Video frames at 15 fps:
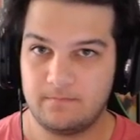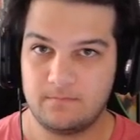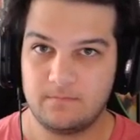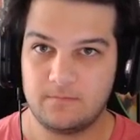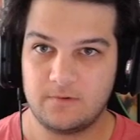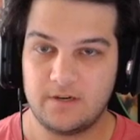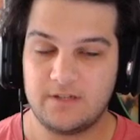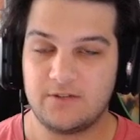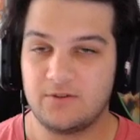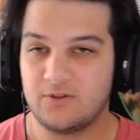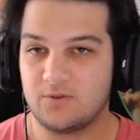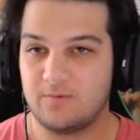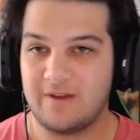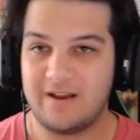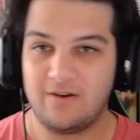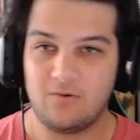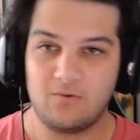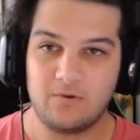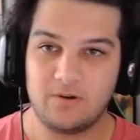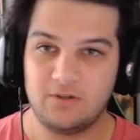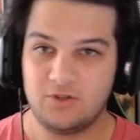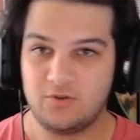right? So there's a red,
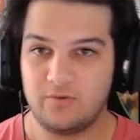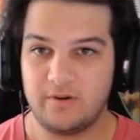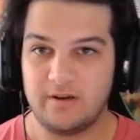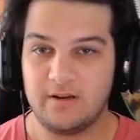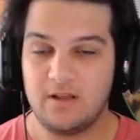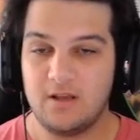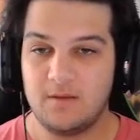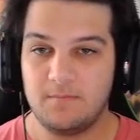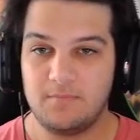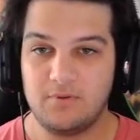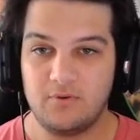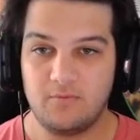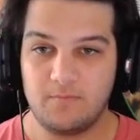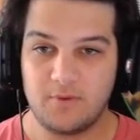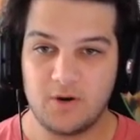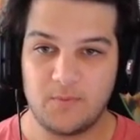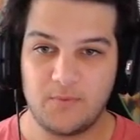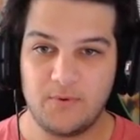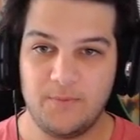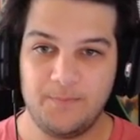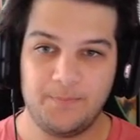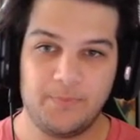orange, green, blue,
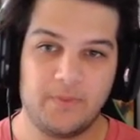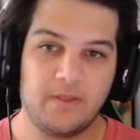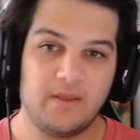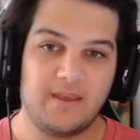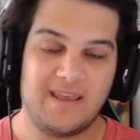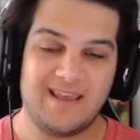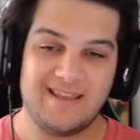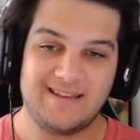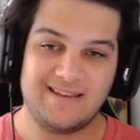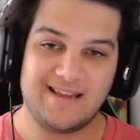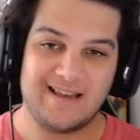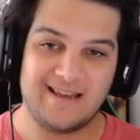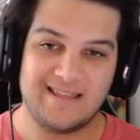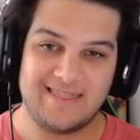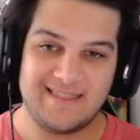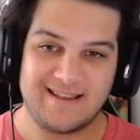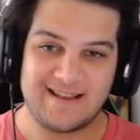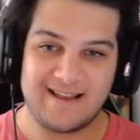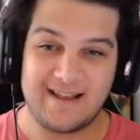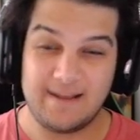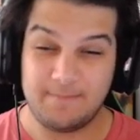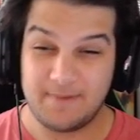purple, and I think I
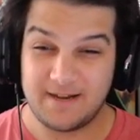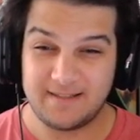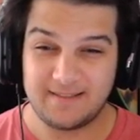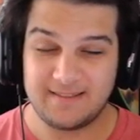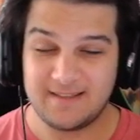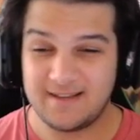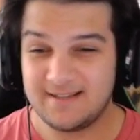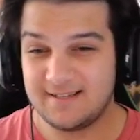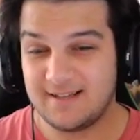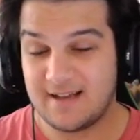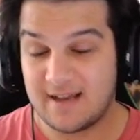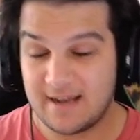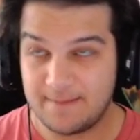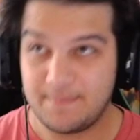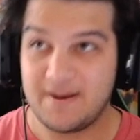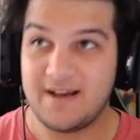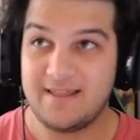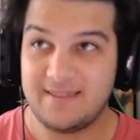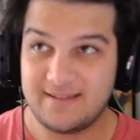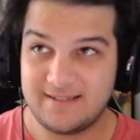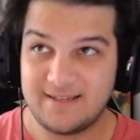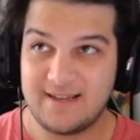
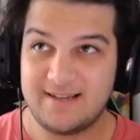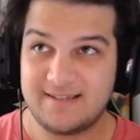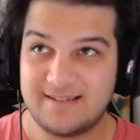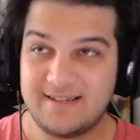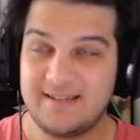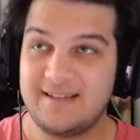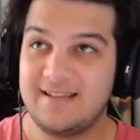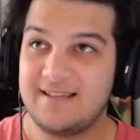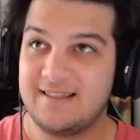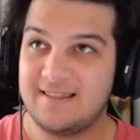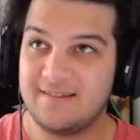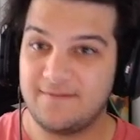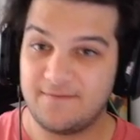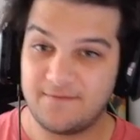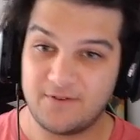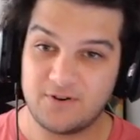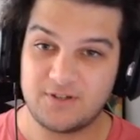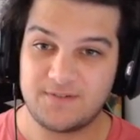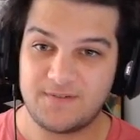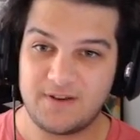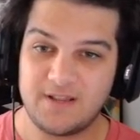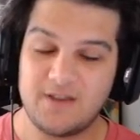hypothesized it in the first
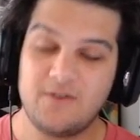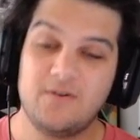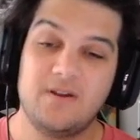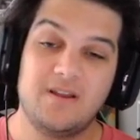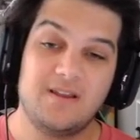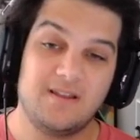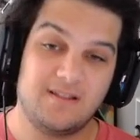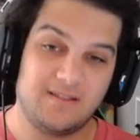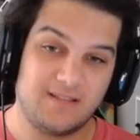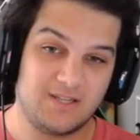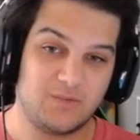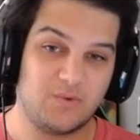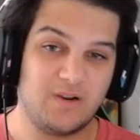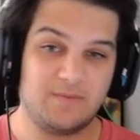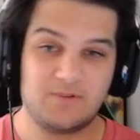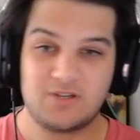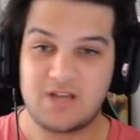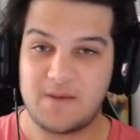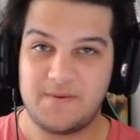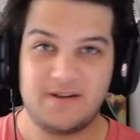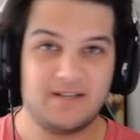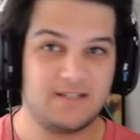video. This one I'm just
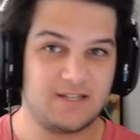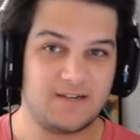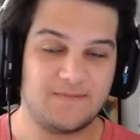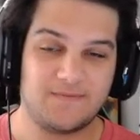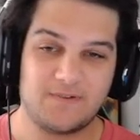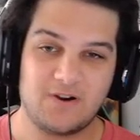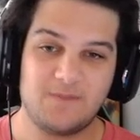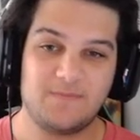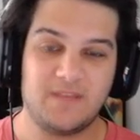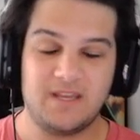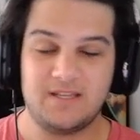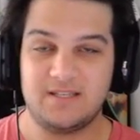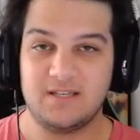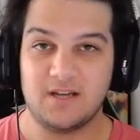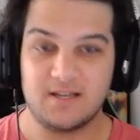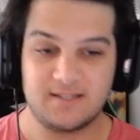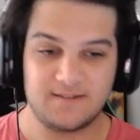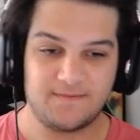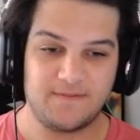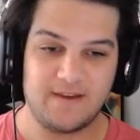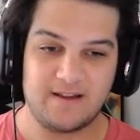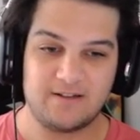coming in to confirm it does
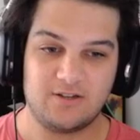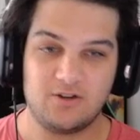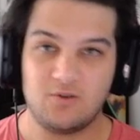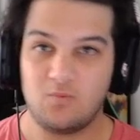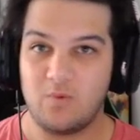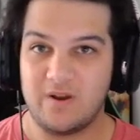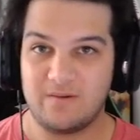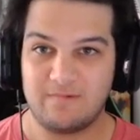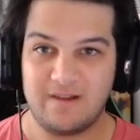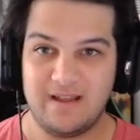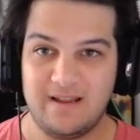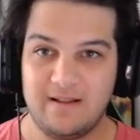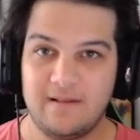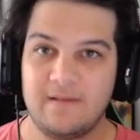affect your win rate.